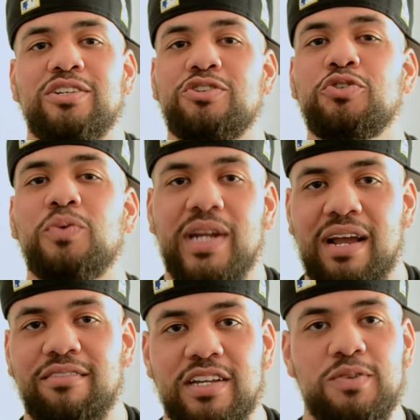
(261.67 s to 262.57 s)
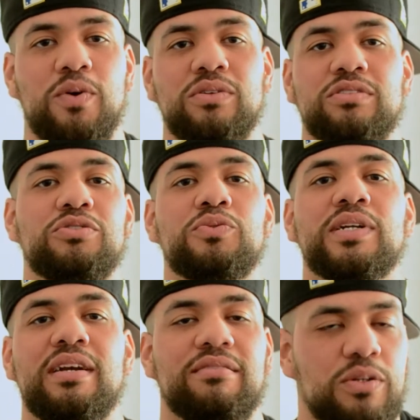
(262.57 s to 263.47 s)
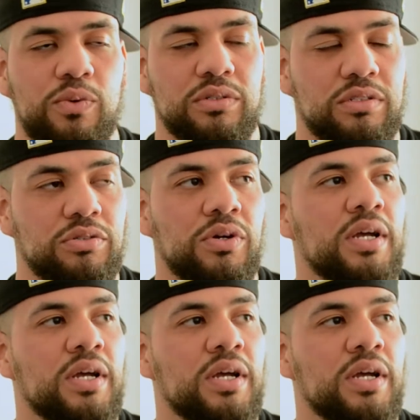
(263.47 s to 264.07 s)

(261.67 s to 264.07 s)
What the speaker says: do whatever he wants to, whenever he wants to,